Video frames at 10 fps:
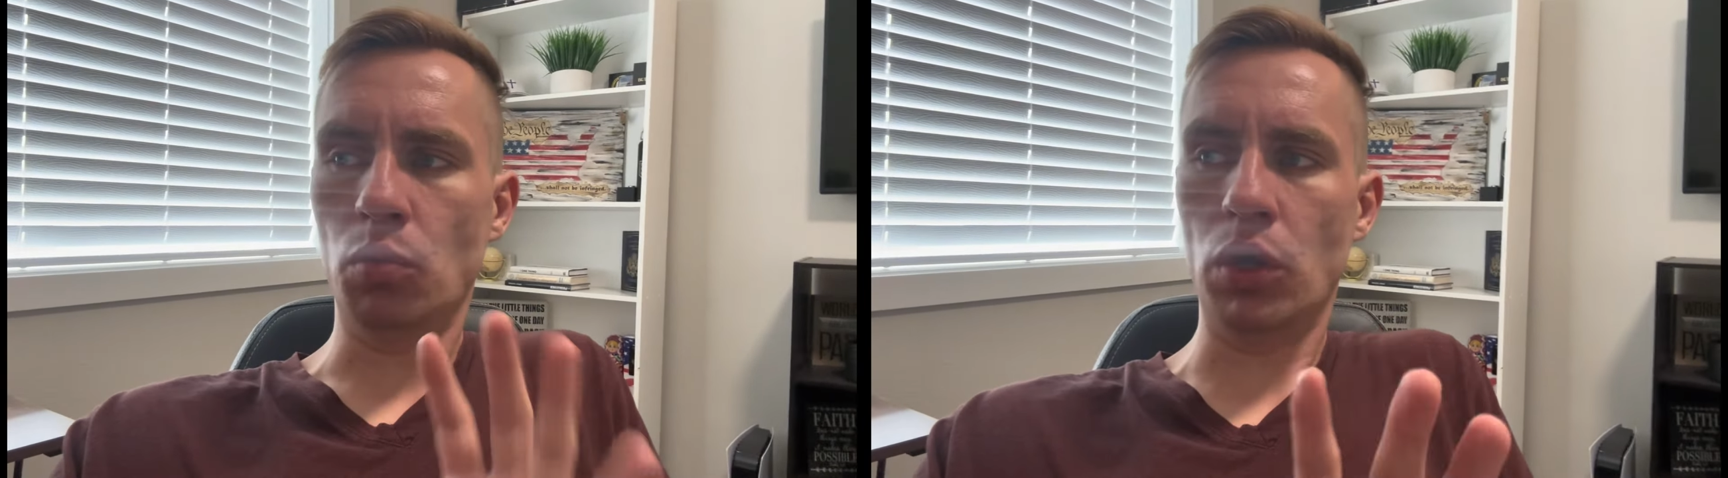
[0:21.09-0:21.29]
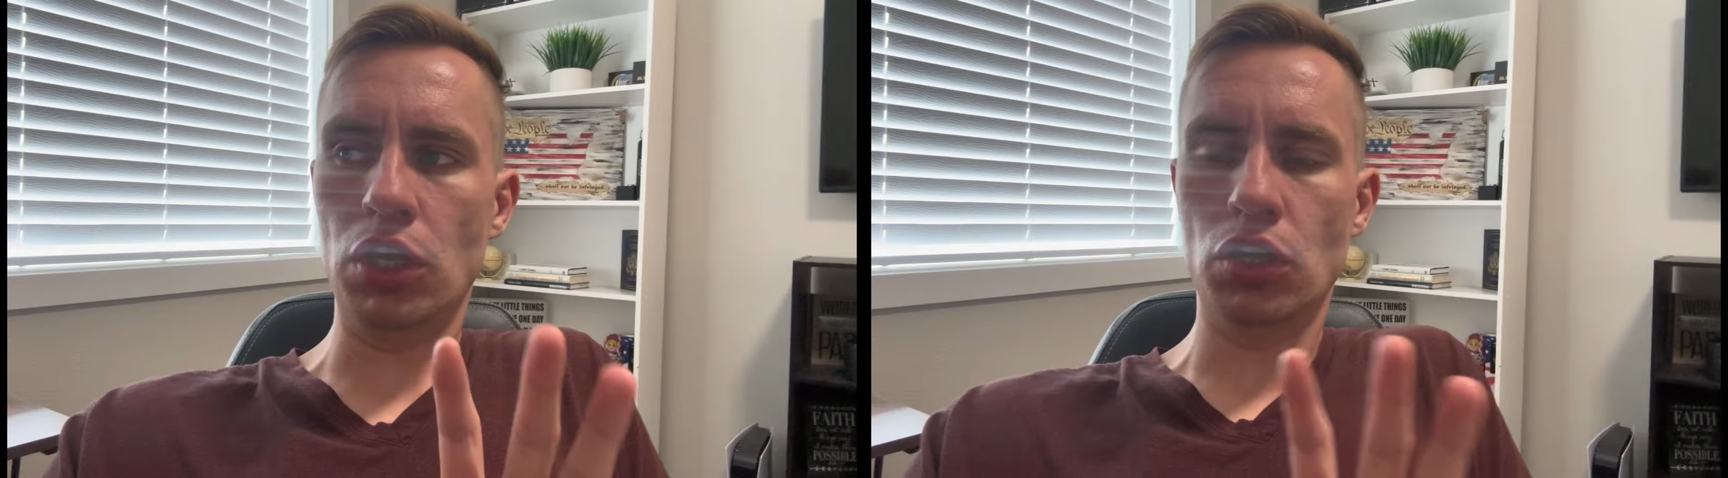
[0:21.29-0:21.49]

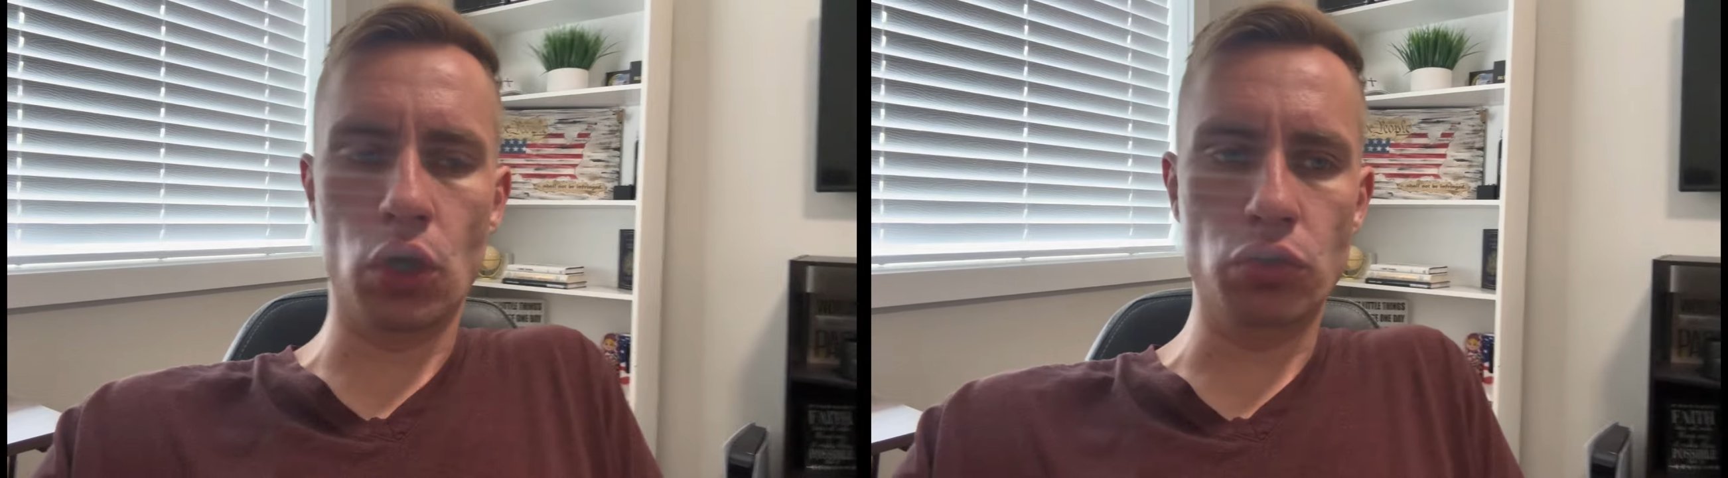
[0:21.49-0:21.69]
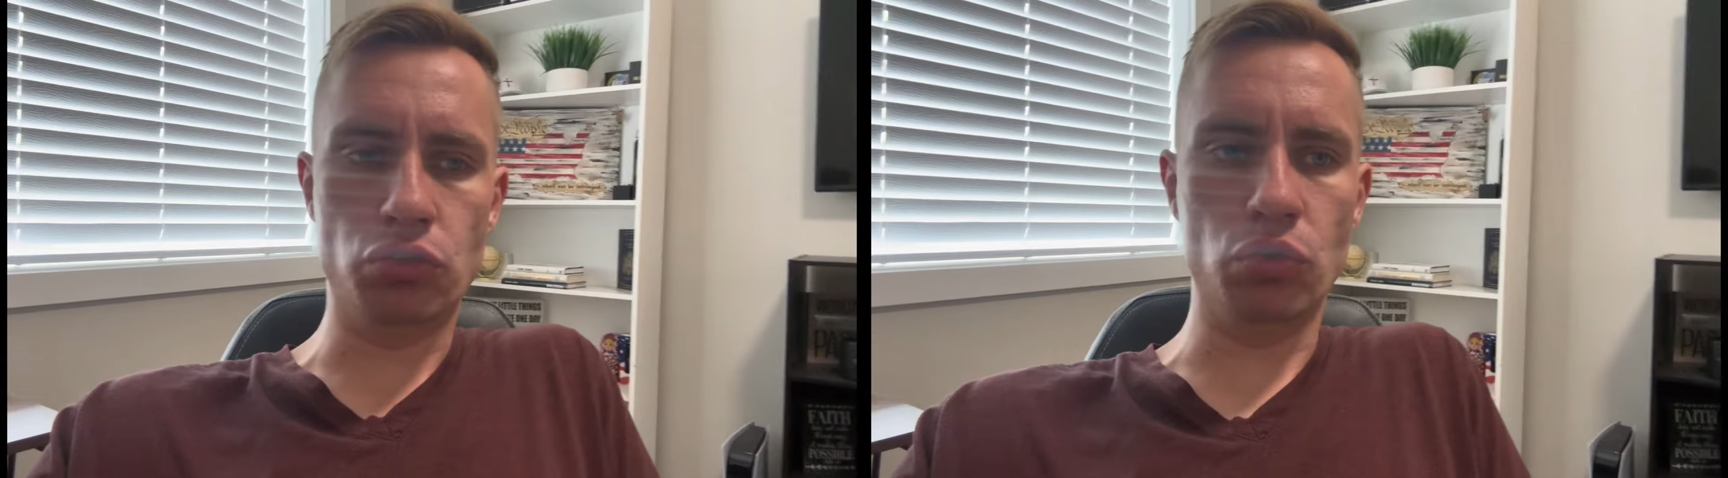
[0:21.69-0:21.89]
we
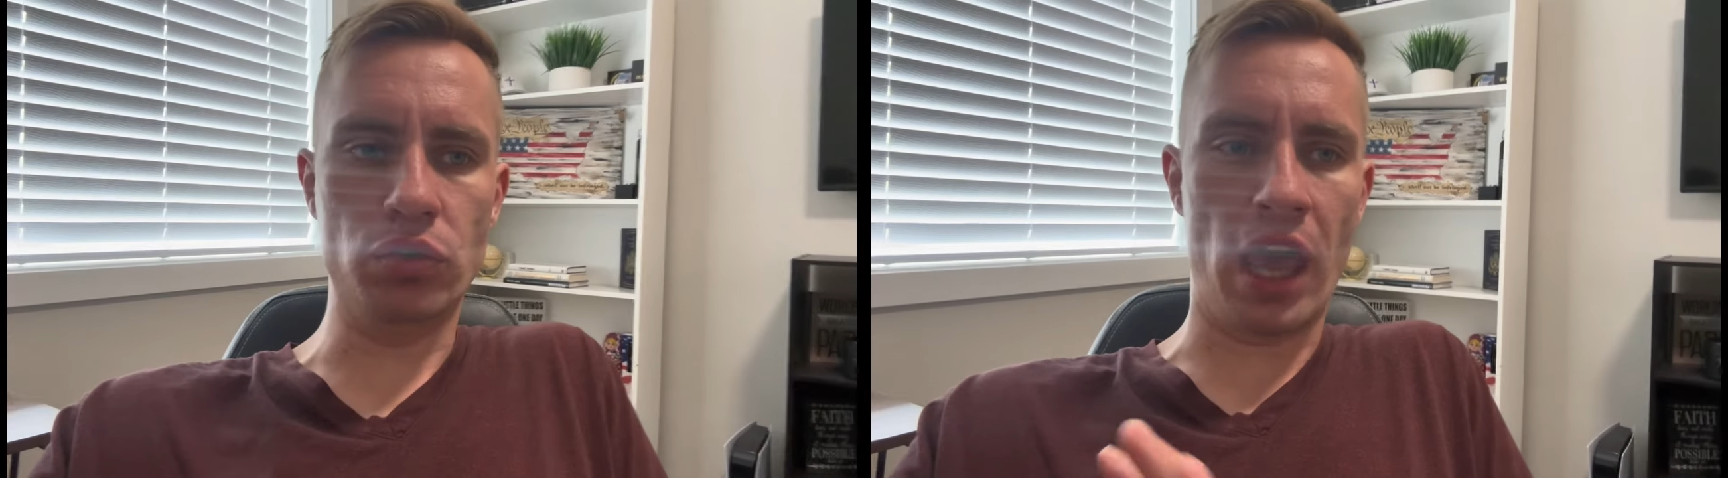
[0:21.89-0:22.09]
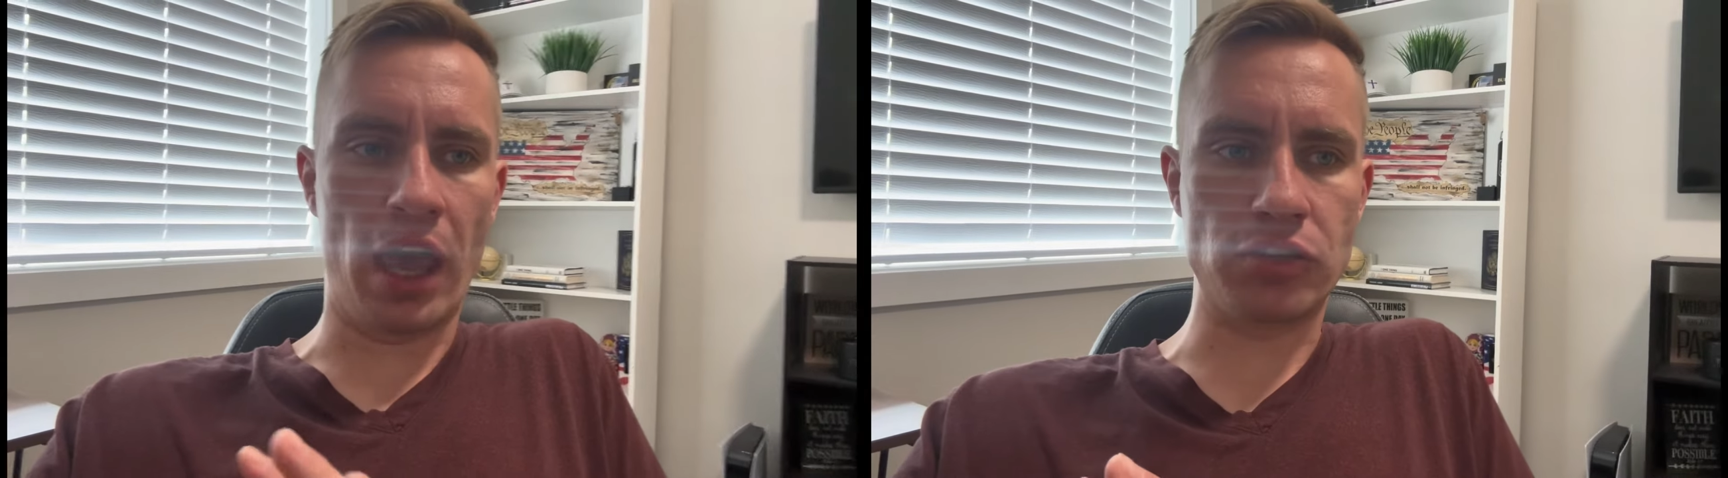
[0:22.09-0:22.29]
could do
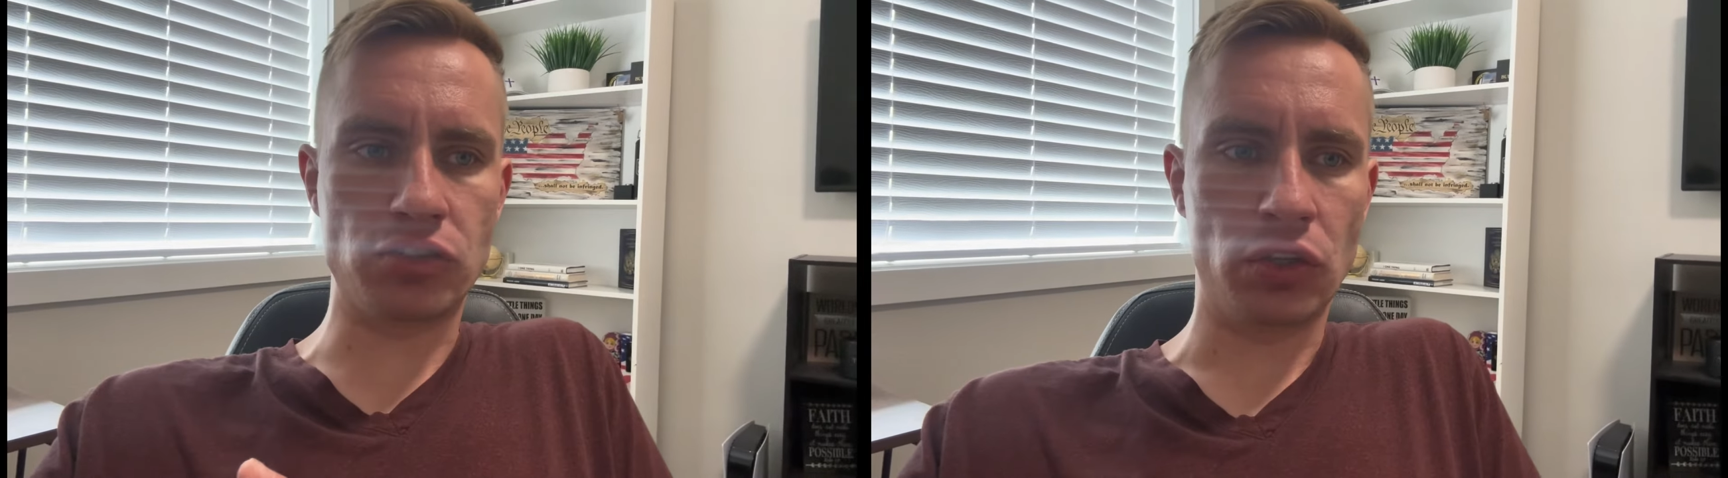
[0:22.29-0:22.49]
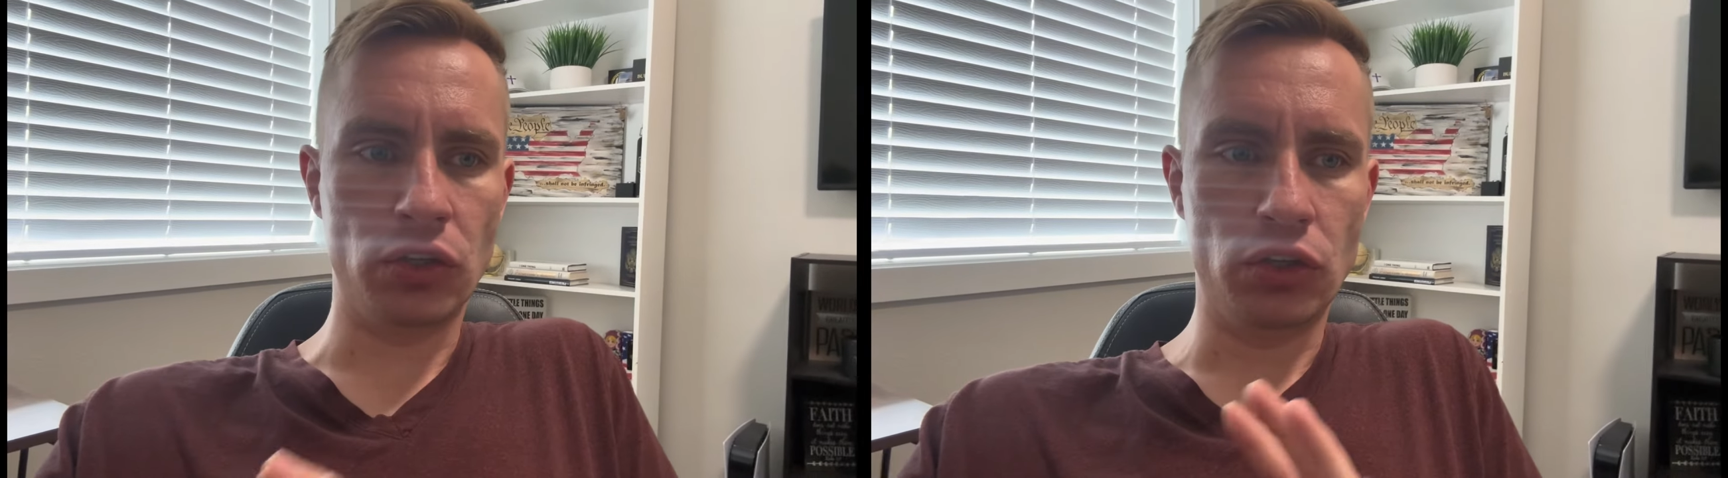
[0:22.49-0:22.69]
next.